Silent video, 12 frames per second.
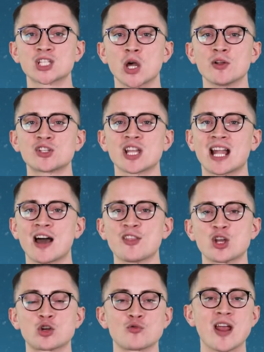Go and check out
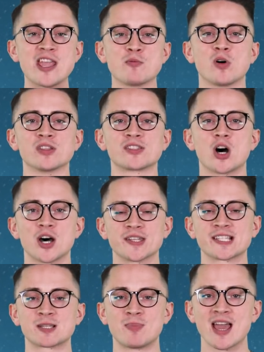the great ones that are
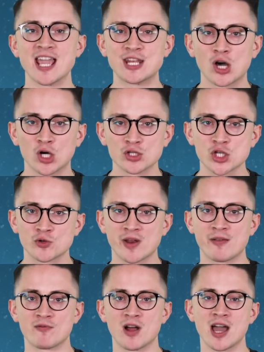displayed on
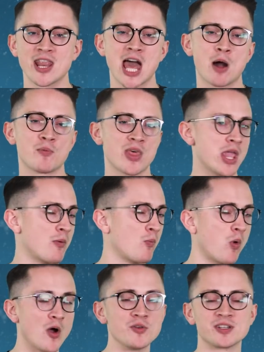screen right now. They
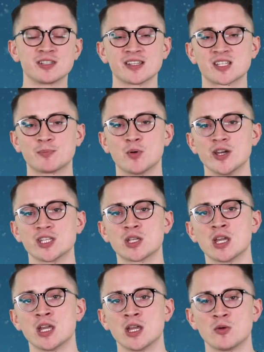won't disappoint,
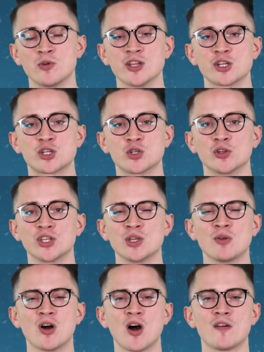we assure
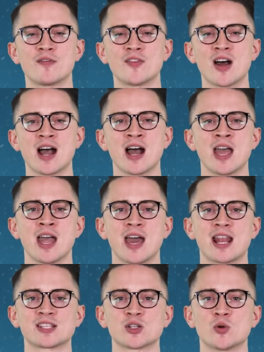you of that.
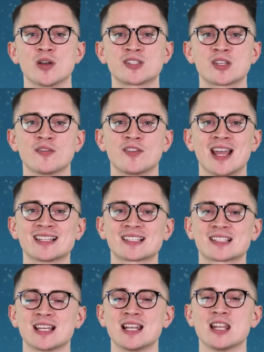And as always, don't
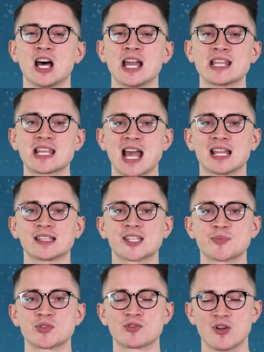forget to like and
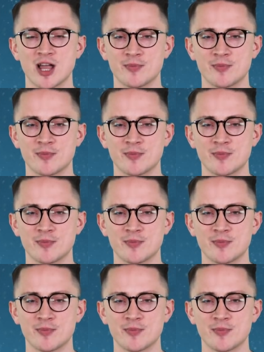subscribe.